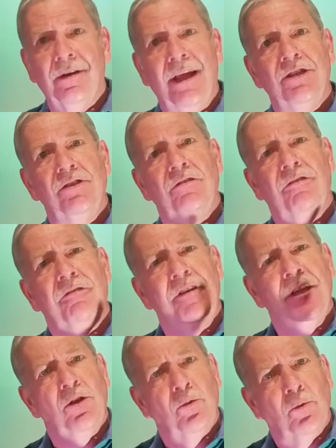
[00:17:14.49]
that you
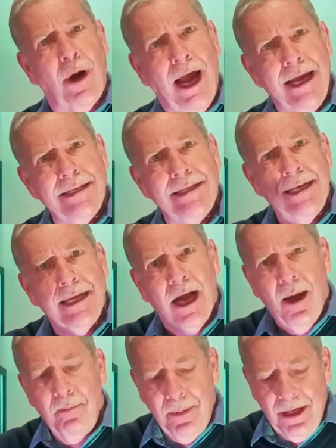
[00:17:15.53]
feel rising
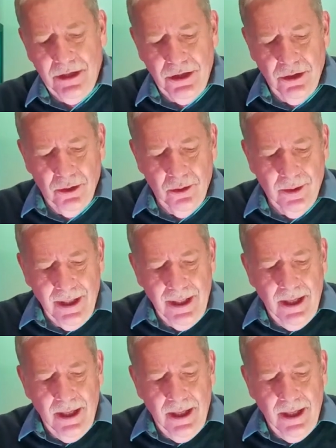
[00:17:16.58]
up in you